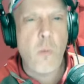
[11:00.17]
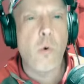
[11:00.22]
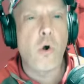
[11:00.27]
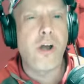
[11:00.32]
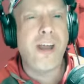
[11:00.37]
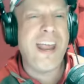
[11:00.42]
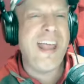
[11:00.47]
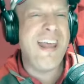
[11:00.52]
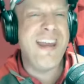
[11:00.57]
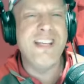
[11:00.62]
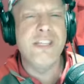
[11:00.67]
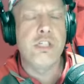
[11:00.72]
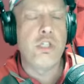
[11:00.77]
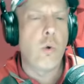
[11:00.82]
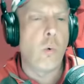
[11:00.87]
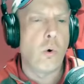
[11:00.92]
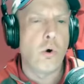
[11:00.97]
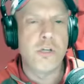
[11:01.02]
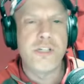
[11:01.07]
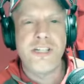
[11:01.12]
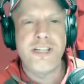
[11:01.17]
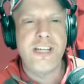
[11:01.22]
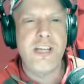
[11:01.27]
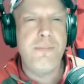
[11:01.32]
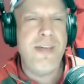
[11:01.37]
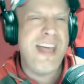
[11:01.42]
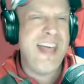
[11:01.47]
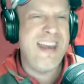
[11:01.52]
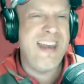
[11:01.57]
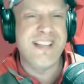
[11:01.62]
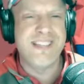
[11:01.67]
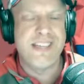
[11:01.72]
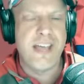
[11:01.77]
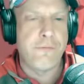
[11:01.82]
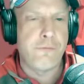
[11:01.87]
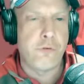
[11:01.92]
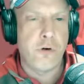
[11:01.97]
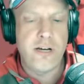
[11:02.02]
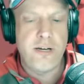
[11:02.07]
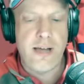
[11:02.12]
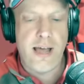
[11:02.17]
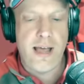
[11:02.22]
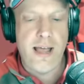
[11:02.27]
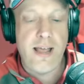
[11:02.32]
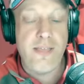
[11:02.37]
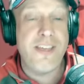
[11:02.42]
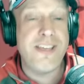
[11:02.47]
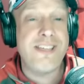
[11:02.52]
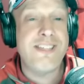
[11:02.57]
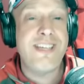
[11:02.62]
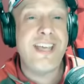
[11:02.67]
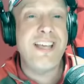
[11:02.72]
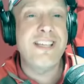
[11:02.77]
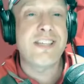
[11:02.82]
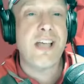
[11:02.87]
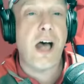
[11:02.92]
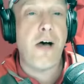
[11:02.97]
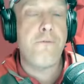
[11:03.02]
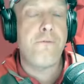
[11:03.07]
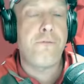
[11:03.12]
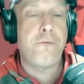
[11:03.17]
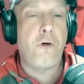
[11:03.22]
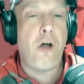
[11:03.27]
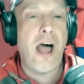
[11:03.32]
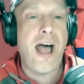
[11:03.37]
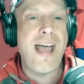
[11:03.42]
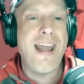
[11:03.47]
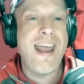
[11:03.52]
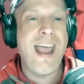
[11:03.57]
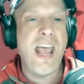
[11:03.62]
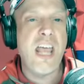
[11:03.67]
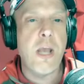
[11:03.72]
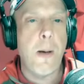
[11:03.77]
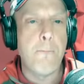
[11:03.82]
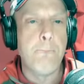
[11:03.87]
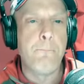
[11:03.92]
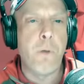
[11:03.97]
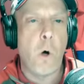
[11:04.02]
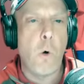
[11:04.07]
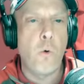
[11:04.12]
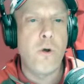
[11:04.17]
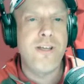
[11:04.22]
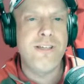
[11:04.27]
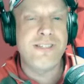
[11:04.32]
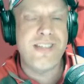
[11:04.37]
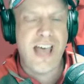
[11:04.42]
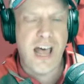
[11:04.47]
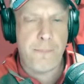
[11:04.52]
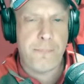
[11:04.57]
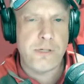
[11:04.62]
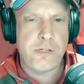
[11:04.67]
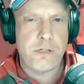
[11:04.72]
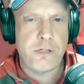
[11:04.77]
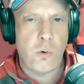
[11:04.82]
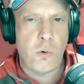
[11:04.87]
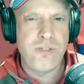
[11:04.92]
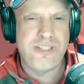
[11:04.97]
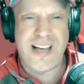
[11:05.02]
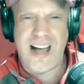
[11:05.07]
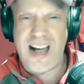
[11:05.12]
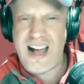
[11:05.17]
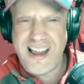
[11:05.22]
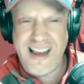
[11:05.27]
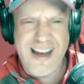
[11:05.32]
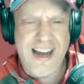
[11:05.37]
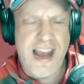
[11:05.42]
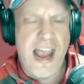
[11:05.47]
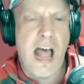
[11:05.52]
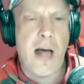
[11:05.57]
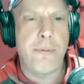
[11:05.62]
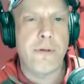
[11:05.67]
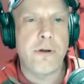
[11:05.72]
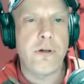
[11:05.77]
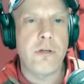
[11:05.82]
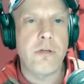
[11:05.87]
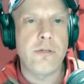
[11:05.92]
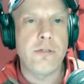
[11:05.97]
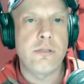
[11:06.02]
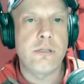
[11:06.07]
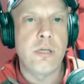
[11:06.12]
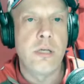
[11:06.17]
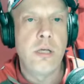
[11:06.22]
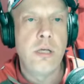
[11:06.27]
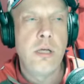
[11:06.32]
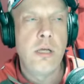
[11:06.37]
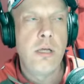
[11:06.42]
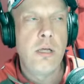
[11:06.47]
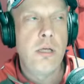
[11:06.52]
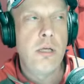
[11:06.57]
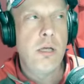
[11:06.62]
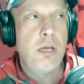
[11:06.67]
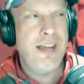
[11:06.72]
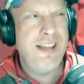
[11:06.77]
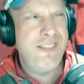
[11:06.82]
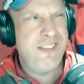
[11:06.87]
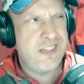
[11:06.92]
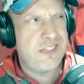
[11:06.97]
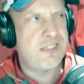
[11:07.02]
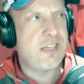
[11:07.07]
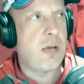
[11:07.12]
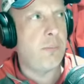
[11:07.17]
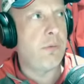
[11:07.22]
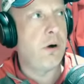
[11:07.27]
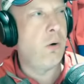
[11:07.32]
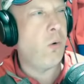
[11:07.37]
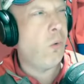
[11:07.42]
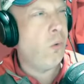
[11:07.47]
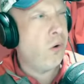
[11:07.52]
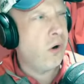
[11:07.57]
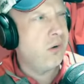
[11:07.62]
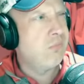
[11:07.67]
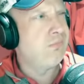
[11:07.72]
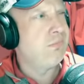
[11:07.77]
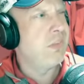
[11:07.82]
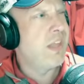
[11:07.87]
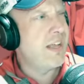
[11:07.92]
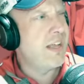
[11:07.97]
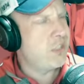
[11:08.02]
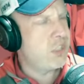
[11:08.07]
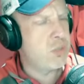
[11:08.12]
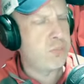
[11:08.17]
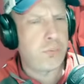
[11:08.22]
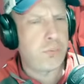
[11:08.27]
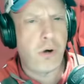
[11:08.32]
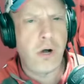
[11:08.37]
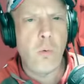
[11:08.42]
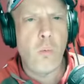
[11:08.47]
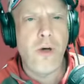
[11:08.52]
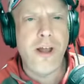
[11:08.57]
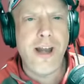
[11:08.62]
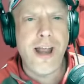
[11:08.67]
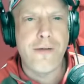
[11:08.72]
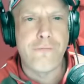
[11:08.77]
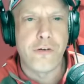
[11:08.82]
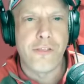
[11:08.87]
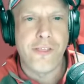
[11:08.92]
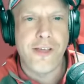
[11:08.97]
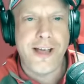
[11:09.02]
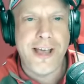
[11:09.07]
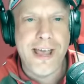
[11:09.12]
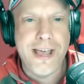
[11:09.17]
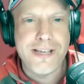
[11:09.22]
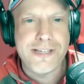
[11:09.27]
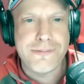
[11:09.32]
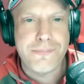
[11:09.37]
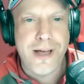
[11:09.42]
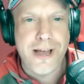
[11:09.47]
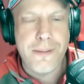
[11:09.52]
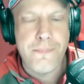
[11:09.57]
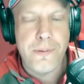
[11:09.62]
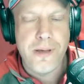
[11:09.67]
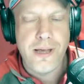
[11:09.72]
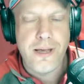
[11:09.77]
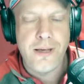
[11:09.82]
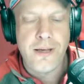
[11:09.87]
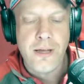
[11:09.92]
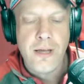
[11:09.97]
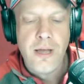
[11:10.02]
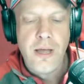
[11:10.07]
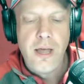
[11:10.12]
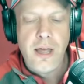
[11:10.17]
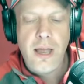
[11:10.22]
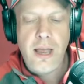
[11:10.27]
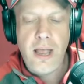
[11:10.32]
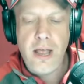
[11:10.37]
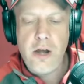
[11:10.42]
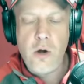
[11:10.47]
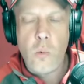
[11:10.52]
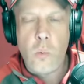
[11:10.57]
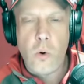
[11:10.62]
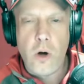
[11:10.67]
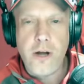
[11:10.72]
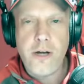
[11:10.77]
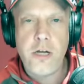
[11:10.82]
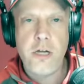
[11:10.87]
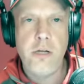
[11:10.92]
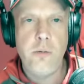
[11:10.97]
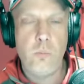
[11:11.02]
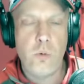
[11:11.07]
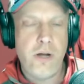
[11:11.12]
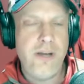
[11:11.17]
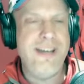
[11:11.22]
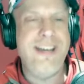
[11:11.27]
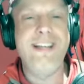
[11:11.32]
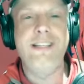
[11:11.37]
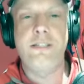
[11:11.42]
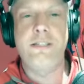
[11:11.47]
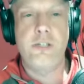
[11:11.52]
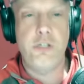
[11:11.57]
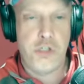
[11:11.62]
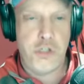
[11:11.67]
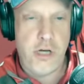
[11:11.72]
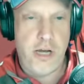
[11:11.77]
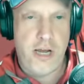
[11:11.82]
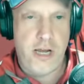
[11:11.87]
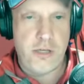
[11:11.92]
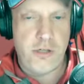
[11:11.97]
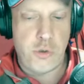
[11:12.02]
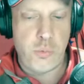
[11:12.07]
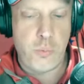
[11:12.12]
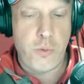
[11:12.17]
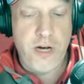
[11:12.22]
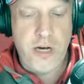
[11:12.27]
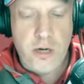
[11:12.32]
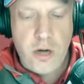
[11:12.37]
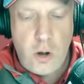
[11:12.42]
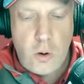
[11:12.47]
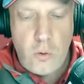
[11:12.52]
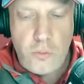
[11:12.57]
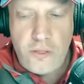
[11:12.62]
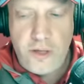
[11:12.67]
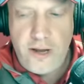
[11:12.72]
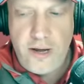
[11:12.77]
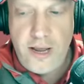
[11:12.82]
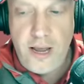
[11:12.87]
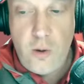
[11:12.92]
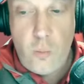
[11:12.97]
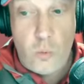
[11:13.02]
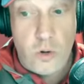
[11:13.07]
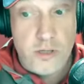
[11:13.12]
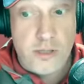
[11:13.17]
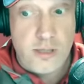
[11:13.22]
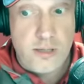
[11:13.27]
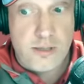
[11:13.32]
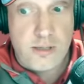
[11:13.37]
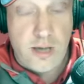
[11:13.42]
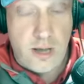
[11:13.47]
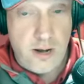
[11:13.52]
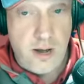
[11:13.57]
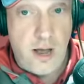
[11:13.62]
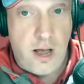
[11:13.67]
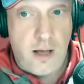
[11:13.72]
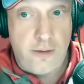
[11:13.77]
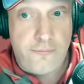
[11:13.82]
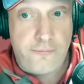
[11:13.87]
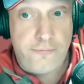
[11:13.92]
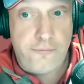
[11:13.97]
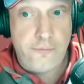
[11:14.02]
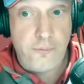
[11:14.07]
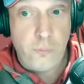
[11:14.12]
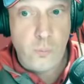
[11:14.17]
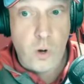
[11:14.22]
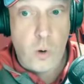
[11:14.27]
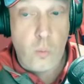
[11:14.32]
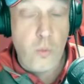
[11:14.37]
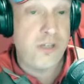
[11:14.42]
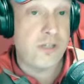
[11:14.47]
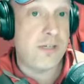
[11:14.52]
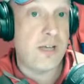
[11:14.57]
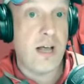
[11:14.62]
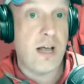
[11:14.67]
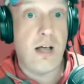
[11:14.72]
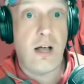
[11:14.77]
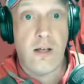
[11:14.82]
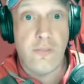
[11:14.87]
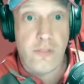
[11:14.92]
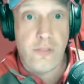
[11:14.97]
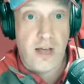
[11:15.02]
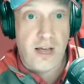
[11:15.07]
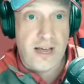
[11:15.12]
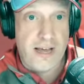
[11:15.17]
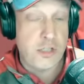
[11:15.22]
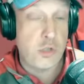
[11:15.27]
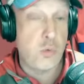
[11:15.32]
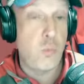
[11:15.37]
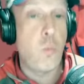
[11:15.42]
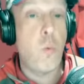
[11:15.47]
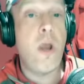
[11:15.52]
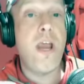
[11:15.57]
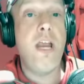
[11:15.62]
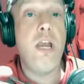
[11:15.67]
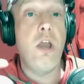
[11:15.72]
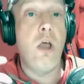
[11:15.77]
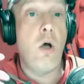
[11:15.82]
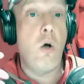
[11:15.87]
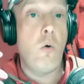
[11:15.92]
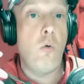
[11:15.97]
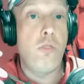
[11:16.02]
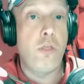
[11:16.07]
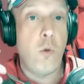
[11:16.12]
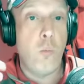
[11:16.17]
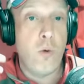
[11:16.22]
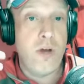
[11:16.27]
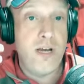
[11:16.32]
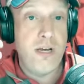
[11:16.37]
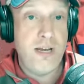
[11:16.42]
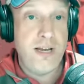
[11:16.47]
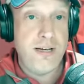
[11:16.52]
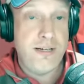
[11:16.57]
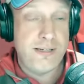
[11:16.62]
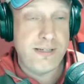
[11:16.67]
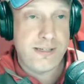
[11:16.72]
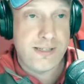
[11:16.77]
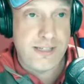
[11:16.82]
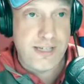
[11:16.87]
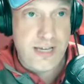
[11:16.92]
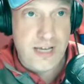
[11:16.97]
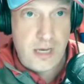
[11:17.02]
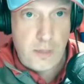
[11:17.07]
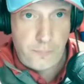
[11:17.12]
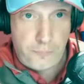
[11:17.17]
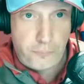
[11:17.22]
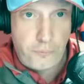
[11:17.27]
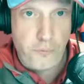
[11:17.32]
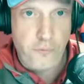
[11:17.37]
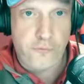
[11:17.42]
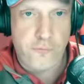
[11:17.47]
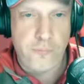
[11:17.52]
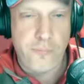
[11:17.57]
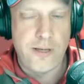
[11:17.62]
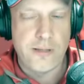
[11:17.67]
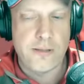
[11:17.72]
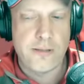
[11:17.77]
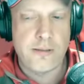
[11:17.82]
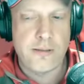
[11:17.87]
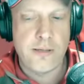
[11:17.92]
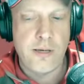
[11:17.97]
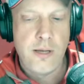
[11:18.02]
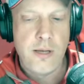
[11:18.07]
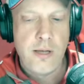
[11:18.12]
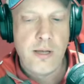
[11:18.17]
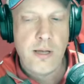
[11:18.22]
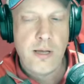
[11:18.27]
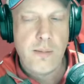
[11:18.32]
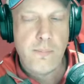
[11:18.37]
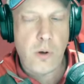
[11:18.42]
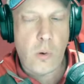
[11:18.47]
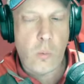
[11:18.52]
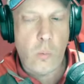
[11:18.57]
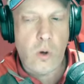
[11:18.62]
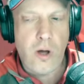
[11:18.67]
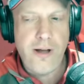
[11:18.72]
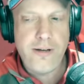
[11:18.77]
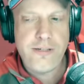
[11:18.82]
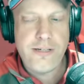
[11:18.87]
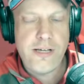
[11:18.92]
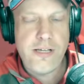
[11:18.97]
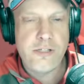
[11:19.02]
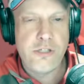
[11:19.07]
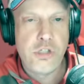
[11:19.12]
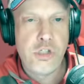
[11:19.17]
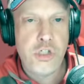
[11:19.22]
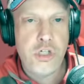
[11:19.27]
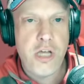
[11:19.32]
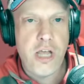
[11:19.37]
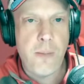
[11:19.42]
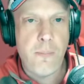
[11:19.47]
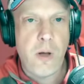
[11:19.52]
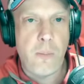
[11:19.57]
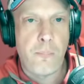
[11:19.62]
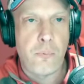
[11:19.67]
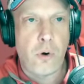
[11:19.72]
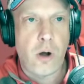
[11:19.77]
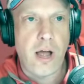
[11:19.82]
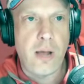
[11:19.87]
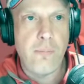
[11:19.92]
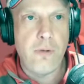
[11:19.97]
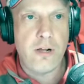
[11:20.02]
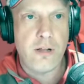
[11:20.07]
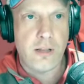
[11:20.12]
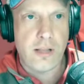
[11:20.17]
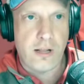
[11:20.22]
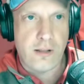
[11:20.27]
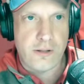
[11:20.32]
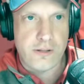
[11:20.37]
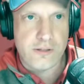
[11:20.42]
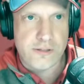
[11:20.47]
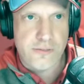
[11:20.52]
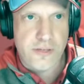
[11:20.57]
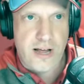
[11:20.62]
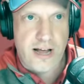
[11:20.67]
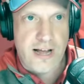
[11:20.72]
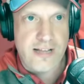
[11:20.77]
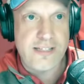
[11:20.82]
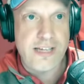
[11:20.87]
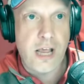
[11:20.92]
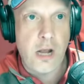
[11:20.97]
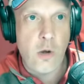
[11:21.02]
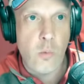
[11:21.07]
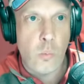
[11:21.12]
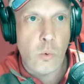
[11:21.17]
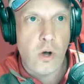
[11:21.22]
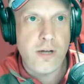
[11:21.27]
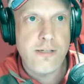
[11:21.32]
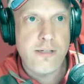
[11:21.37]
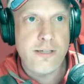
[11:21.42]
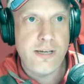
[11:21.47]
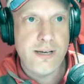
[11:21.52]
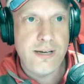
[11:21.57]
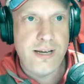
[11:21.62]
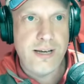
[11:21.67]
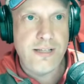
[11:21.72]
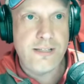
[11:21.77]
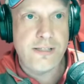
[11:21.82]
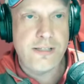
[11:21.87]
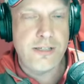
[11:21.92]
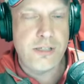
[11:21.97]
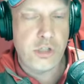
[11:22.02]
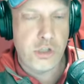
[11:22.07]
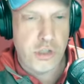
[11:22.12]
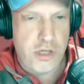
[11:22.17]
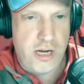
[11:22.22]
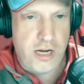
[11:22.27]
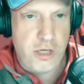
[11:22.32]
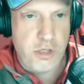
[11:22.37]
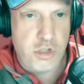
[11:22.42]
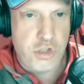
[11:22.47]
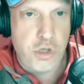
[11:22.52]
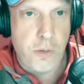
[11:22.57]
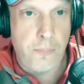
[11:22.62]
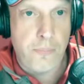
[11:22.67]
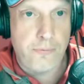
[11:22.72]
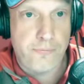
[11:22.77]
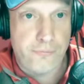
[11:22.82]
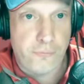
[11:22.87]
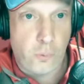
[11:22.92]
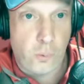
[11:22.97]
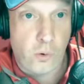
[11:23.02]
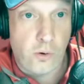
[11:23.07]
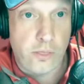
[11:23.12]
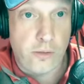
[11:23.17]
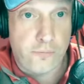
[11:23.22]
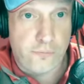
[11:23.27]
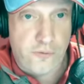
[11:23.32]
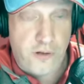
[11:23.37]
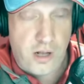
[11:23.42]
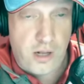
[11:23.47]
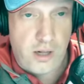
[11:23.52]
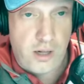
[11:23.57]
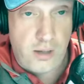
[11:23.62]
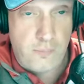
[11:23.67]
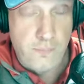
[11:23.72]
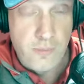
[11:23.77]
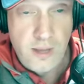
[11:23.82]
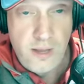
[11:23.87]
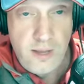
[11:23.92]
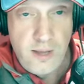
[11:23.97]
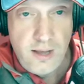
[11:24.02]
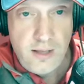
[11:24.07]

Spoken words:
Network. It is your team. It is every day. This is a Friday bonus episode talking Capitals in the summer or late spring, whatever the case might be, and what needs to change. We know that it wasn't enough what we saw on the ice. We know that we need to see improvements. But what is GM Brian MacLellan's thoughts and what needs to change before the fall?